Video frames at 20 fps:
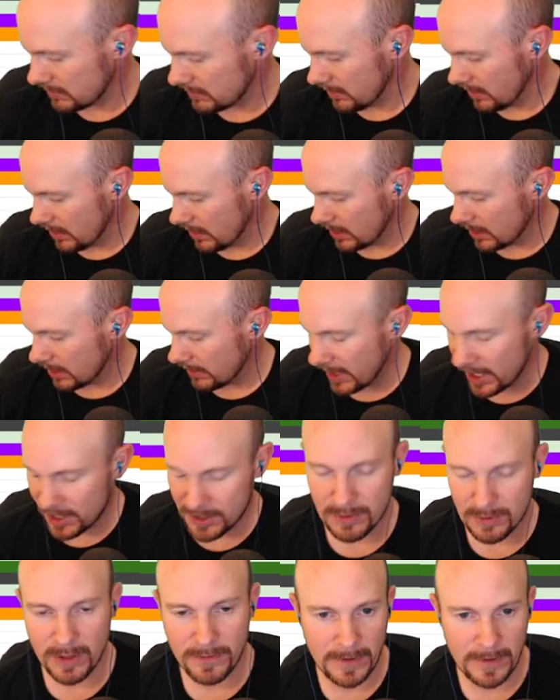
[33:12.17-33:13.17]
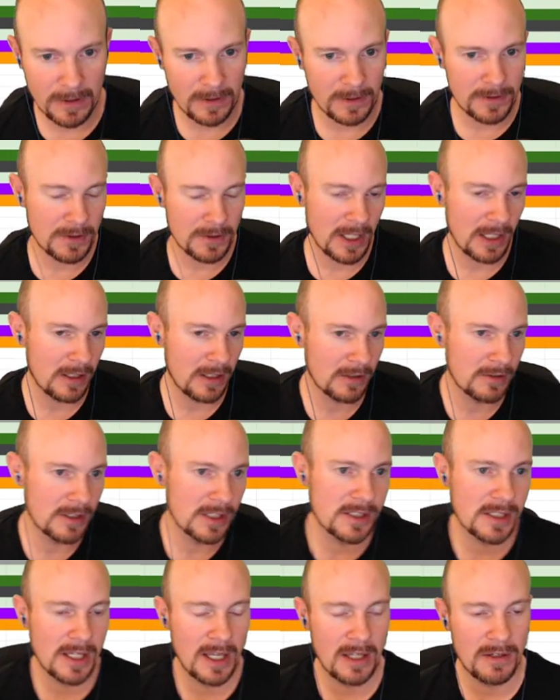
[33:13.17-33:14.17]
uh, asteroid fields, you got long
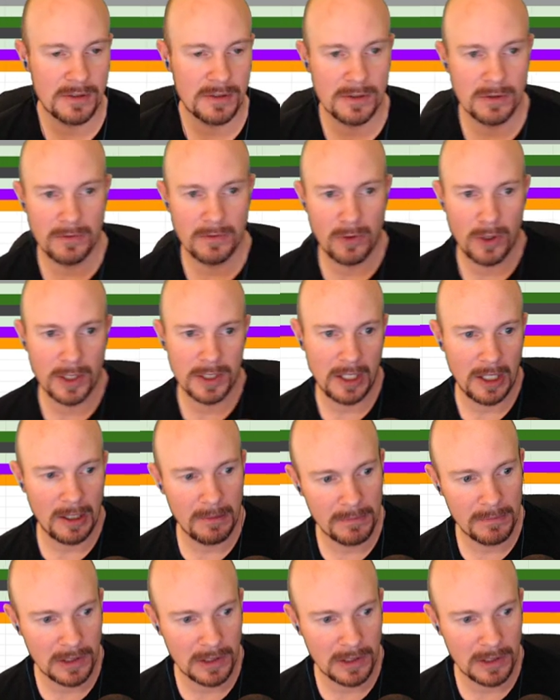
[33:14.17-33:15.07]
range scanners to avoid them.